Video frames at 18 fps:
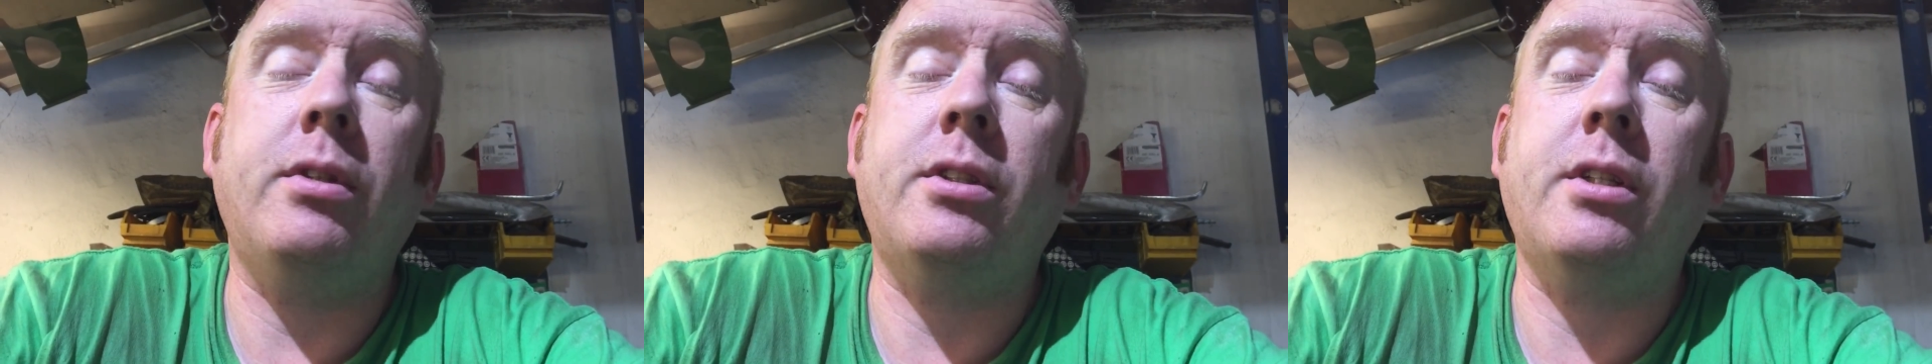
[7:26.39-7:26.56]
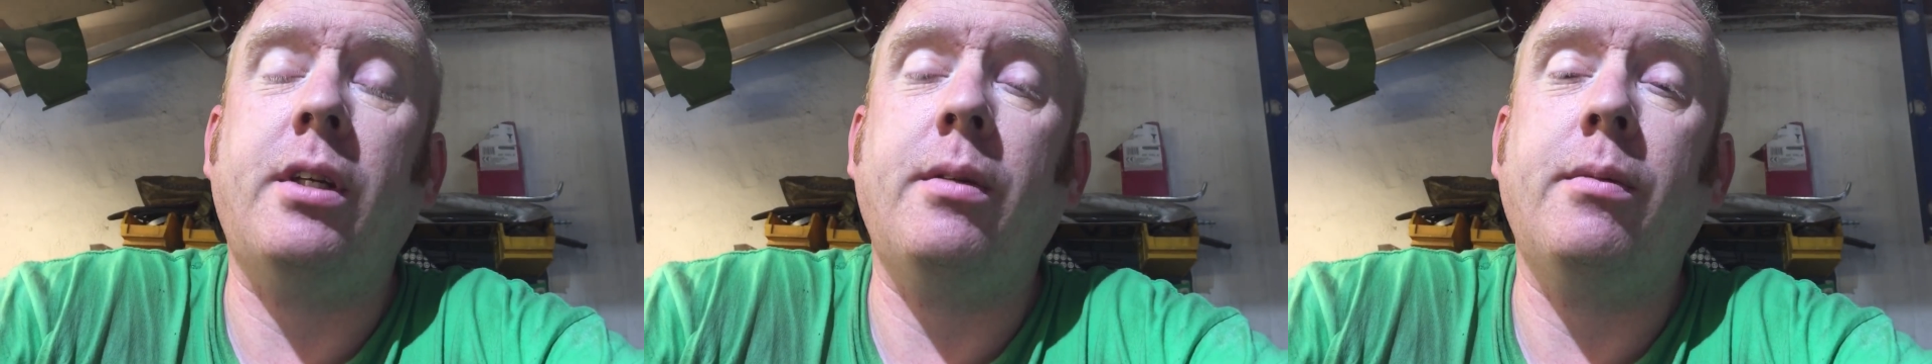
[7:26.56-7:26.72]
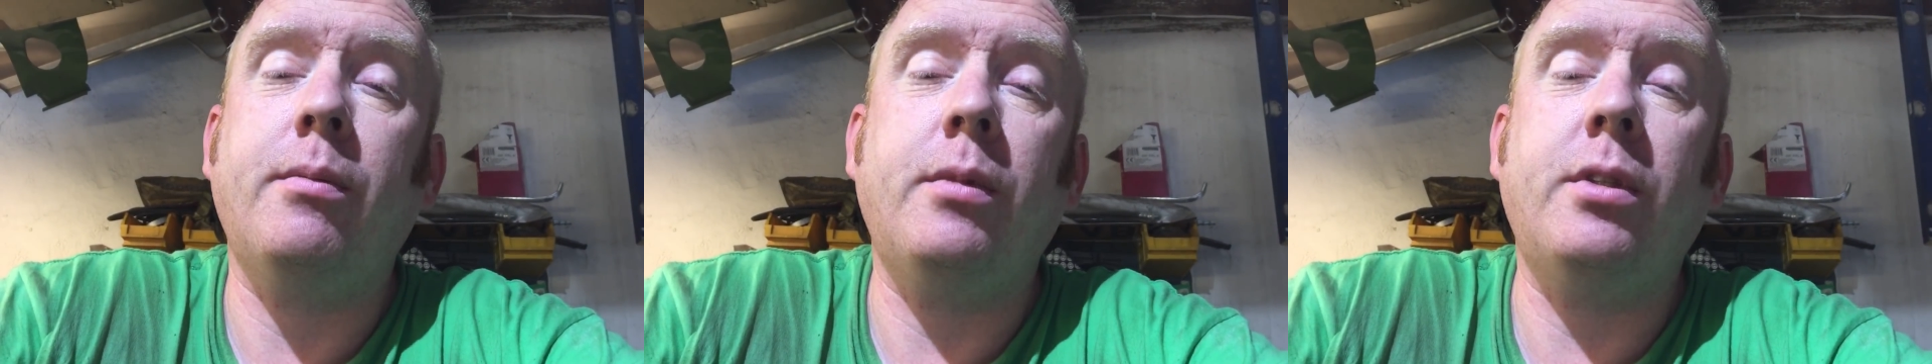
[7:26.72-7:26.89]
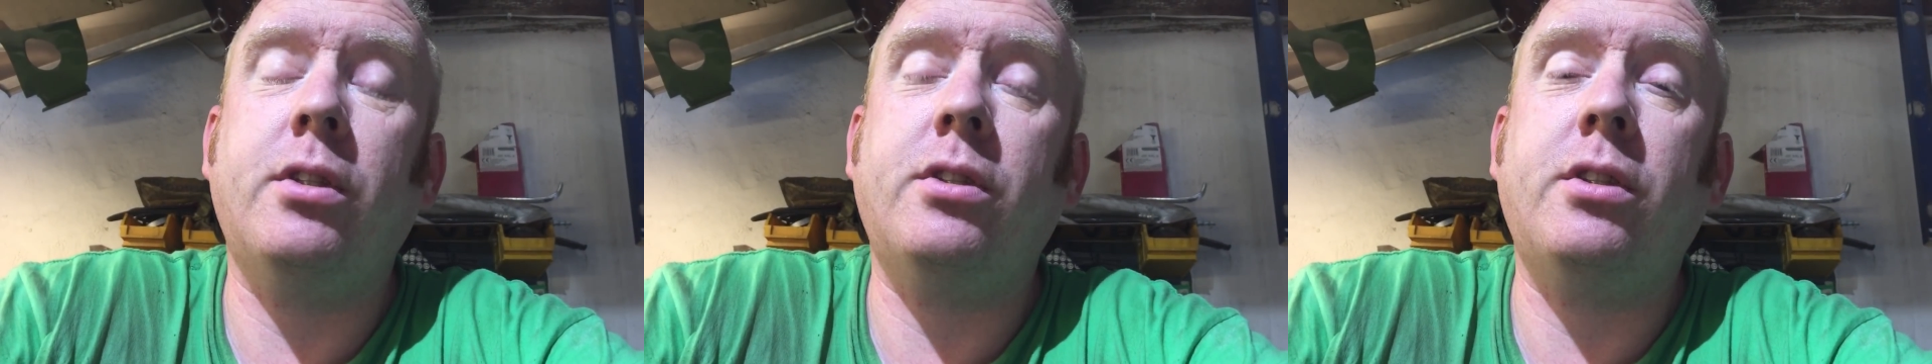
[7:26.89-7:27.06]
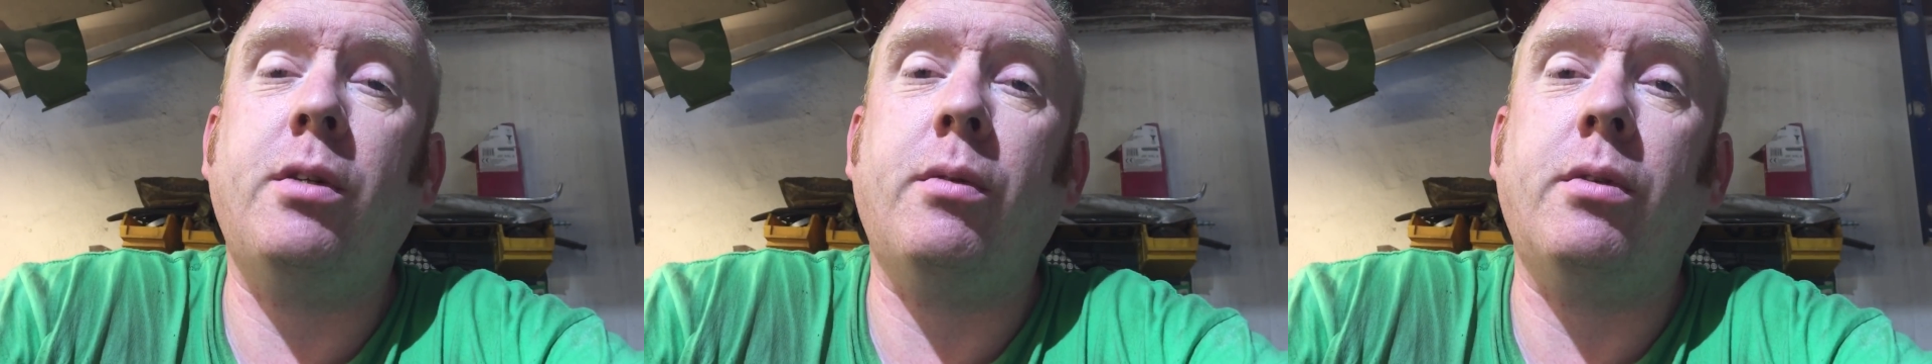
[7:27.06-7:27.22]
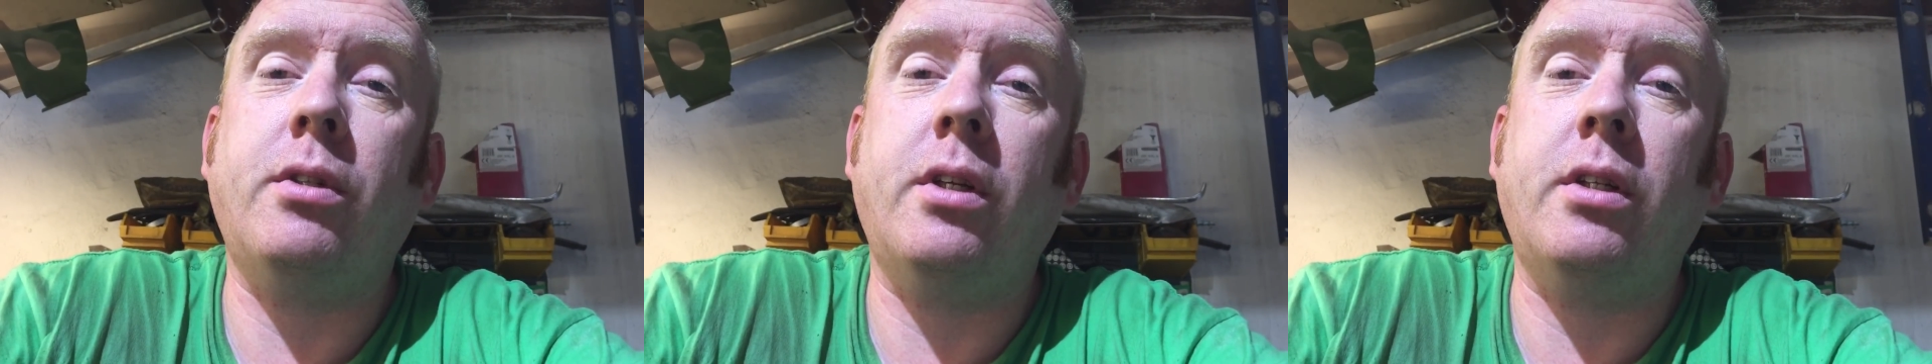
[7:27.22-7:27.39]
see. We'll just
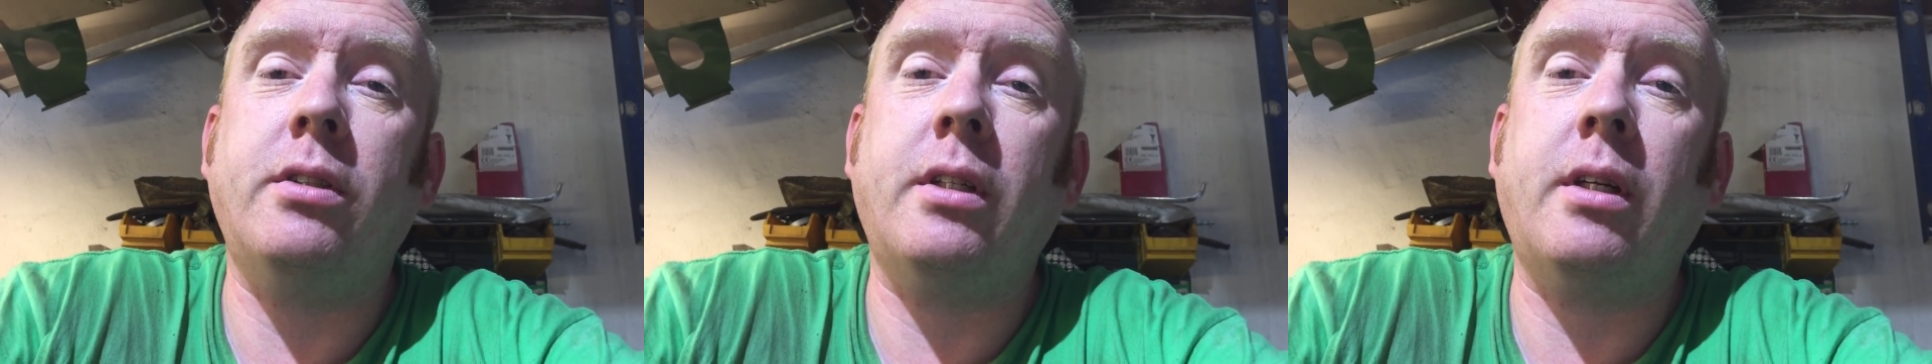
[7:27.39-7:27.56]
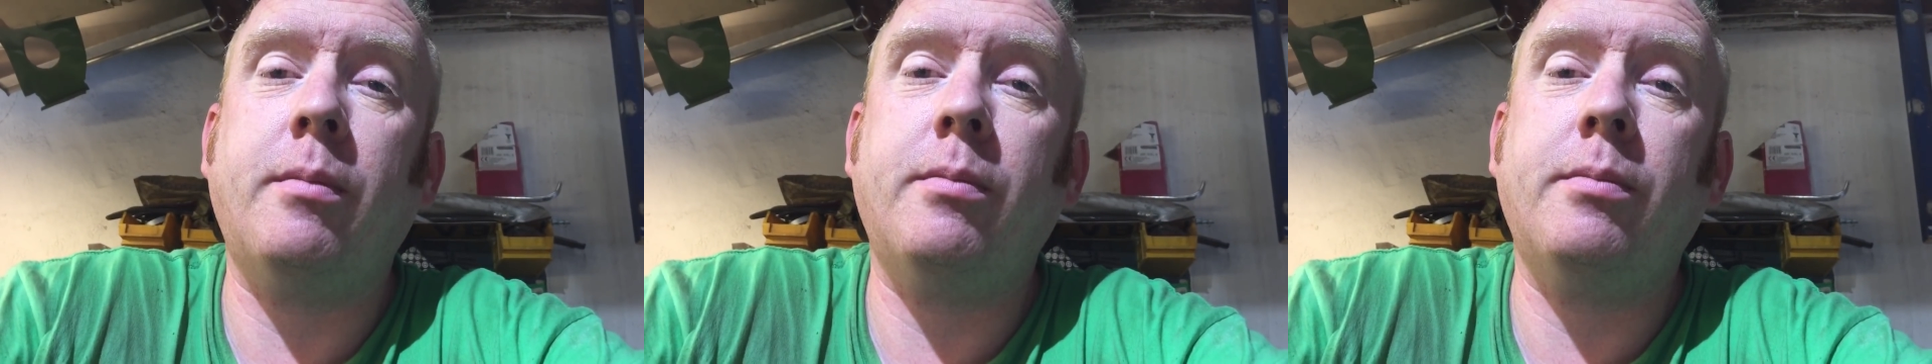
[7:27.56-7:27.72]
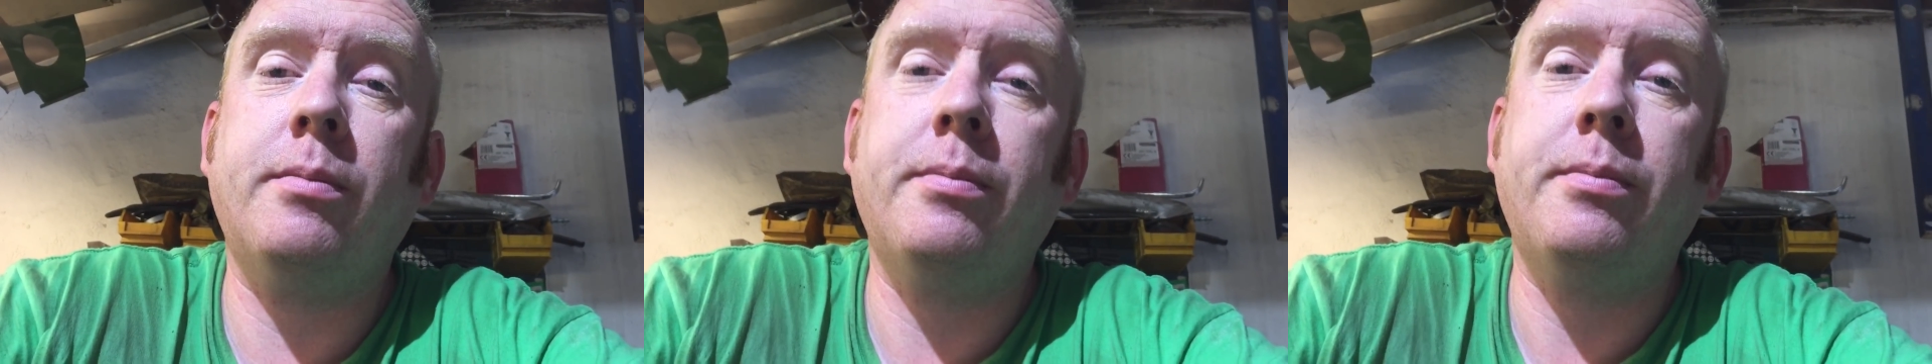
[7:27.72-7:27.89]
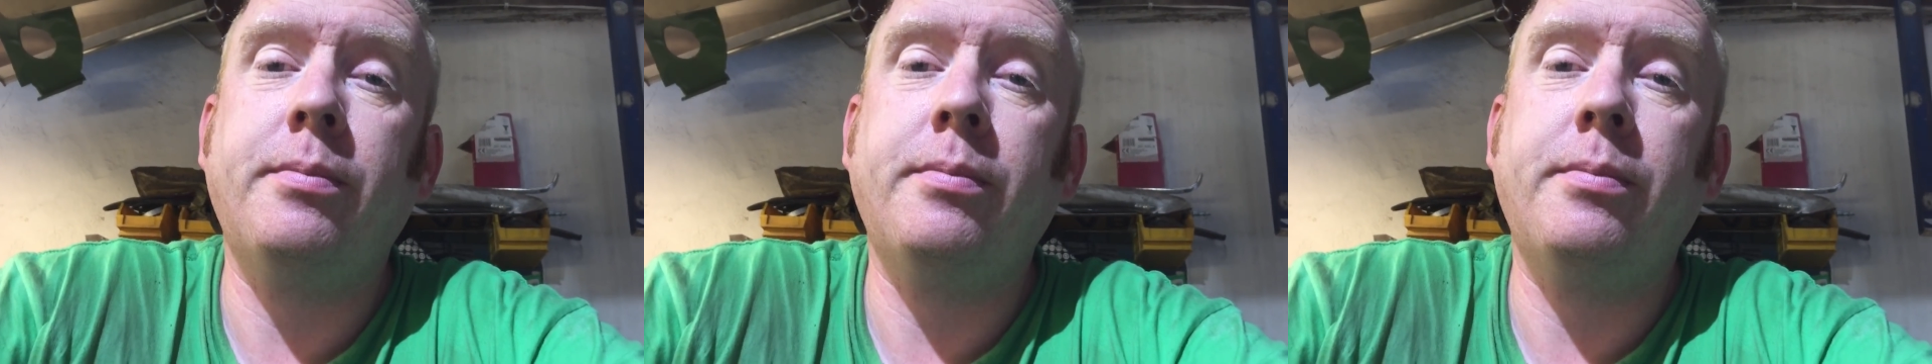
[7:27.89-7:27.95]
see what turns up.